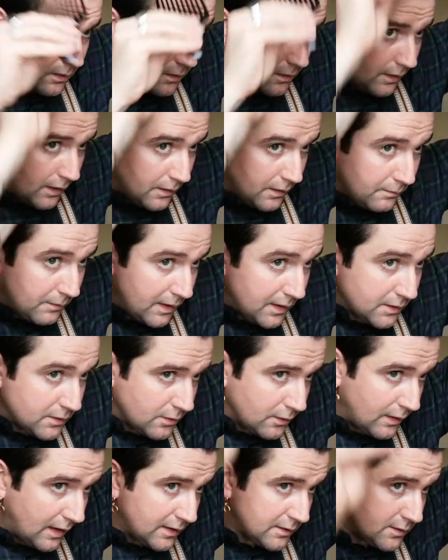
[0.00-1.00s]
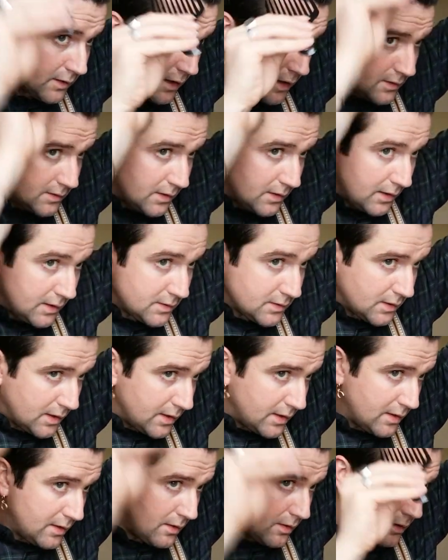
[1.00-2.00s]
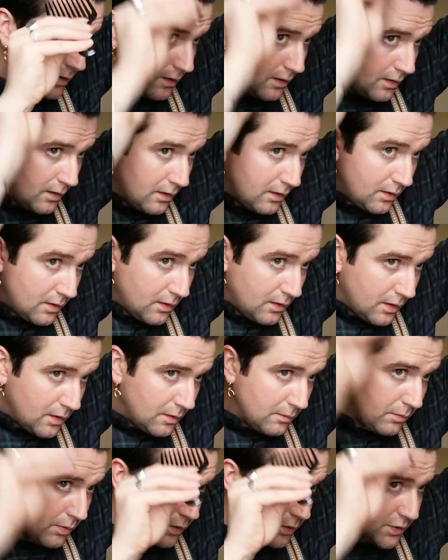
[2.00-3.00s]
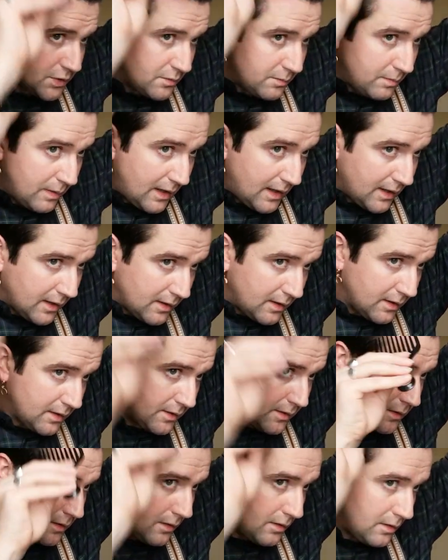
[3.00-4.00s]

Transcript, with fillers: and then make sure that side's nicely pushed back